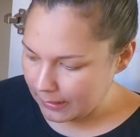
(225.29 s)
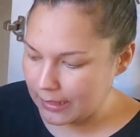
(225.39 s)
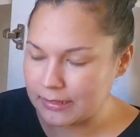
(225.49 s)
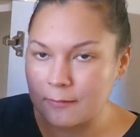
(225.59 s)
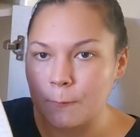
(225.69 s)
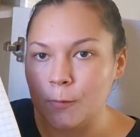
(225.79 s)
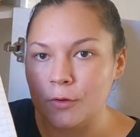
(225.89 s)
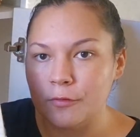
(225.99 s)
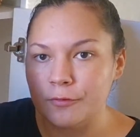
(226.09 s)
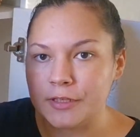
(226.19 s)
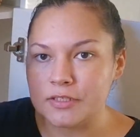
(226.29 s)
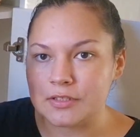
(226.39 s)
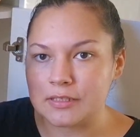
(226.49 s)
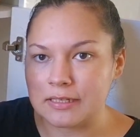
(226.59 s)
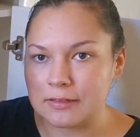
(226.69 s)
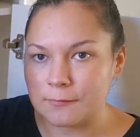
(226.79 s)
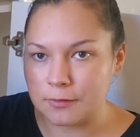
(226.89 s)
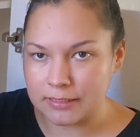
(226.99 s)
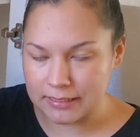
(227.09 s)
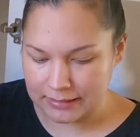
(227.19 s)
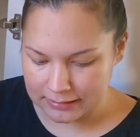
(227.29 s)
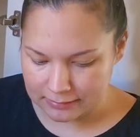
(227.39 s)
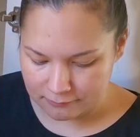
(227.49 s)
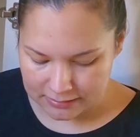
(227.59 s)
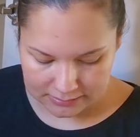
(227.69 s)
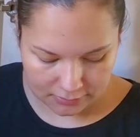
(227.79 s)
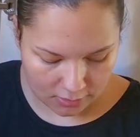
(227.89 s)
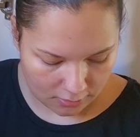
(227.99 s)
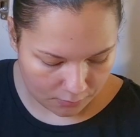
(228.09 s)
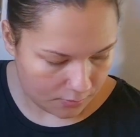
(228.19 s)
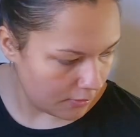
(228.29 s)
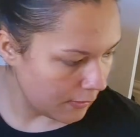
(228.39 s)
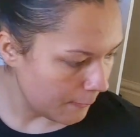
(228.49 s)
It's a full coverage that is fully kitted and ready to go.